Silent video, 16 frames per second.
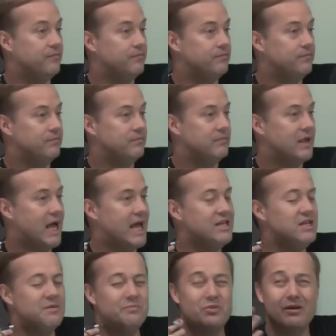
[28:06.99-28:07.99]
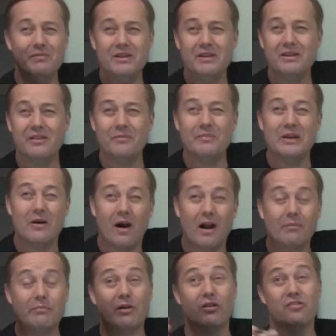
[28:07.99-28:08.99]
Nope. And you put me into the
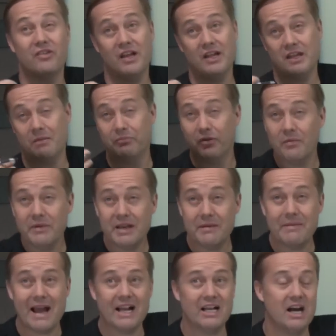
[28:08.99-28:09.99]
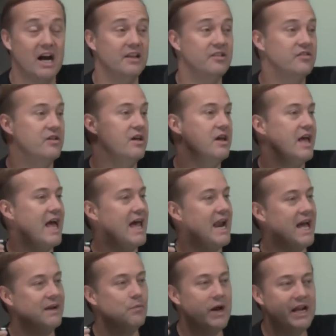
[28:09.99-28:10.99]
PR person, and you put me to Matt Cutts, and
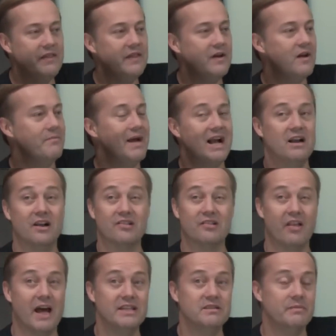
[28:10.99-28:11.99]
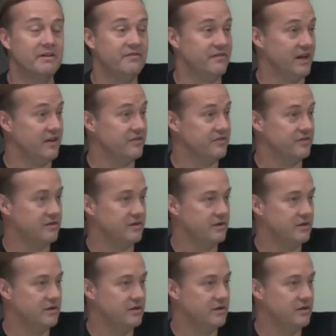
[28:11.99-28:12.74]
I went in there, and Matt Cutts lied to my face.